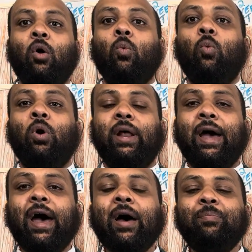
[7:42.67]
what
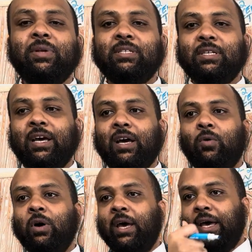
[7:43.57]
happens now
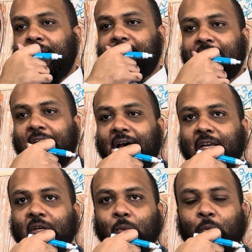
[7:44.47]
is that
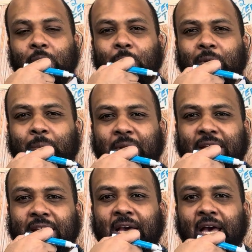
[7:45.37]
we will
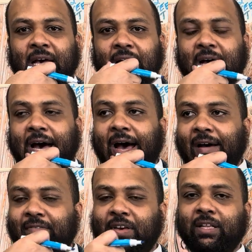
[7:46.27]
be
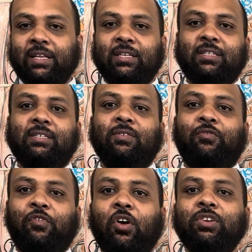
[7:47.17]
having this
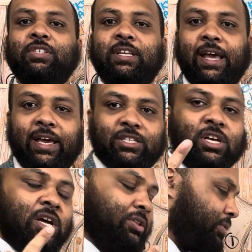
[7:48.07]
first stage
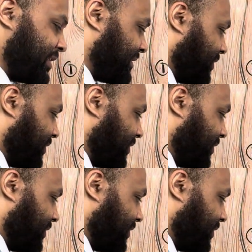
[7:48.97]
known as the